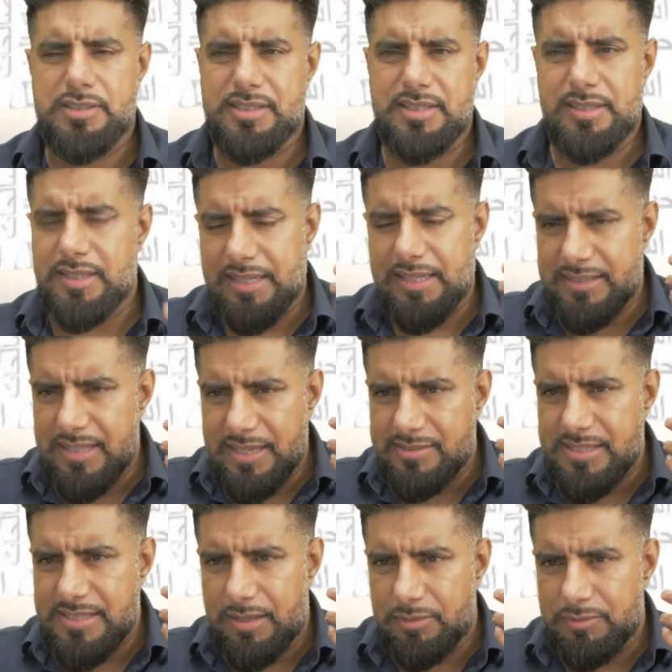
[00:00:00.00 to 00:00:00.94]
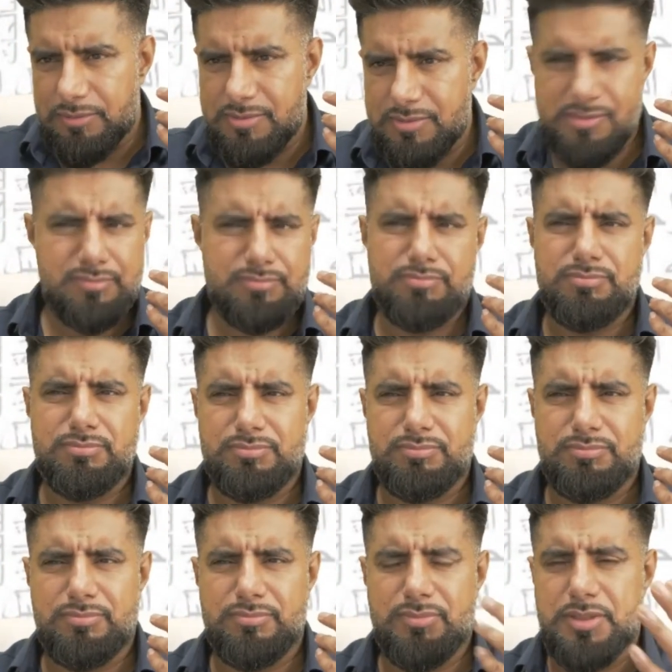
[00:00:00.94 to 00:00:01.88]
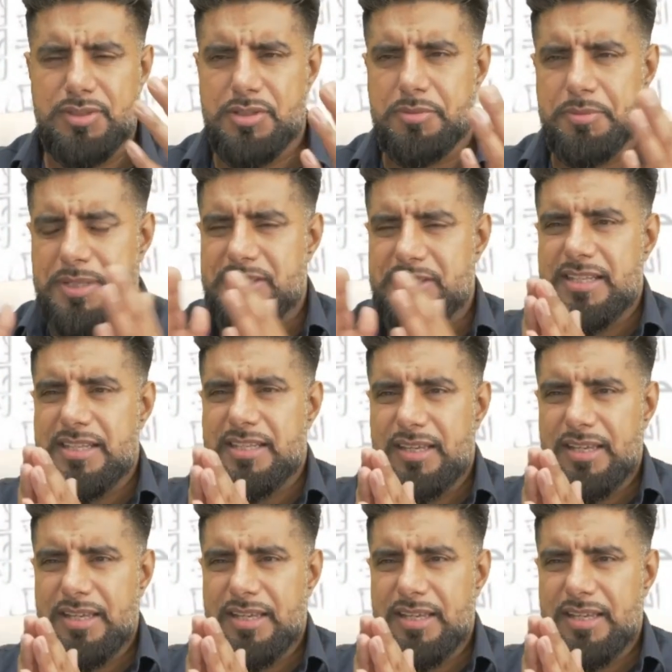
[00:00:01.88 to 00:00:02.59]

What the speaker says: now that sounds, because